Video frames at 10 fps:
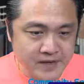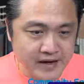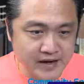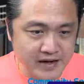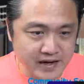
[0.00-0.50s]

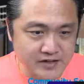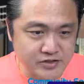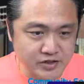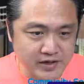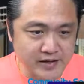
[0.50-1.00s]
and let
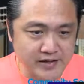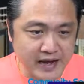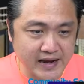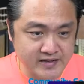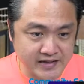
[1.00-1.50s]
us really
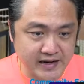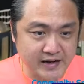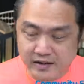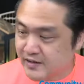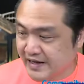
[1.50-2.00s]

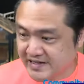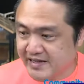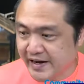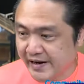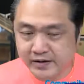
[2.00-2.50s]

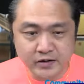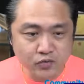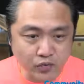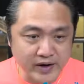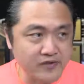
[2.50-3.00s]
dissect
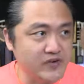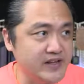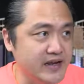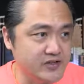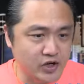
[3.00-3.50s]

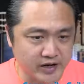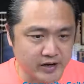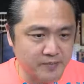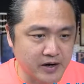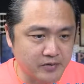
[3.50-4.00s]
whatever they are
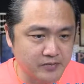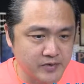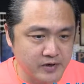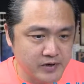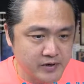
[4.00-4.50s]
talking about.
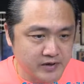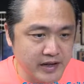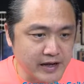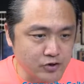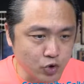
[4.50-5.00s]

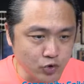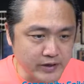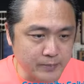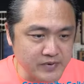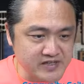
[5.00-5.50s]
There are two
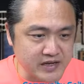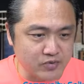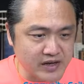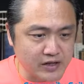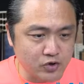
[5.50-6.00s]
numbers that
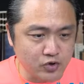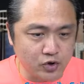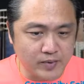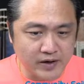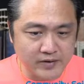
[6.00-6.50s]
we need to
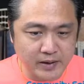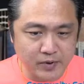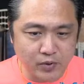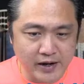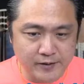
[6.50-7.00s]
know about.
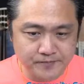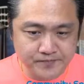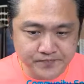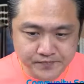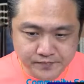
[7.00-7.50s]
Number one,
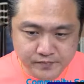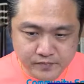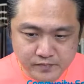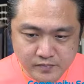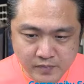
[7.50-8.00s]

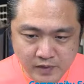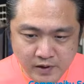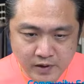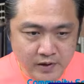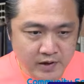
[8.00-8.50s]

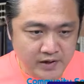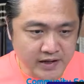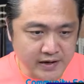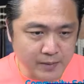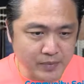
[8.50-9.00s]

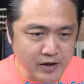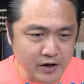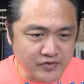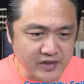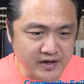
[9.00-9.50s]
the number
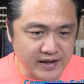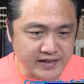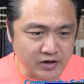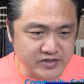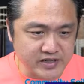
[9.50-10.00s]
of
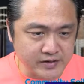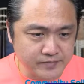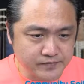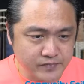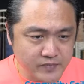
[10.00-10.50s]
38,000
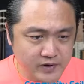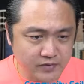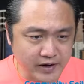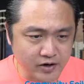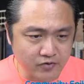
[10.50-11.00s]

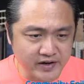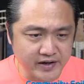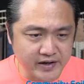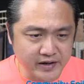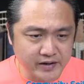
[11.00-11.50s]
right over
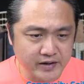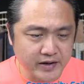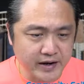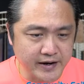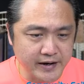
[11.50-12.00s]
here.
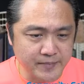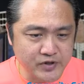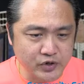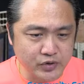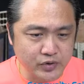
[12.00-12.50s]
And number
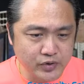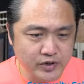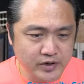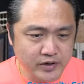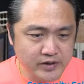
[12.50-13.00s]

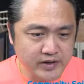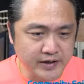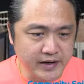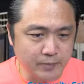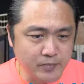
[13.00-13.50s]
two, the
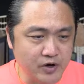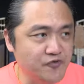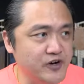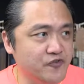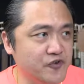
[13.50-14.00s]
number of
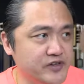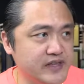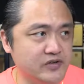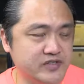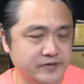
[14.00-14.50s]

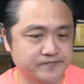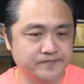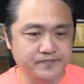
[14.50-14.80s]
44,000.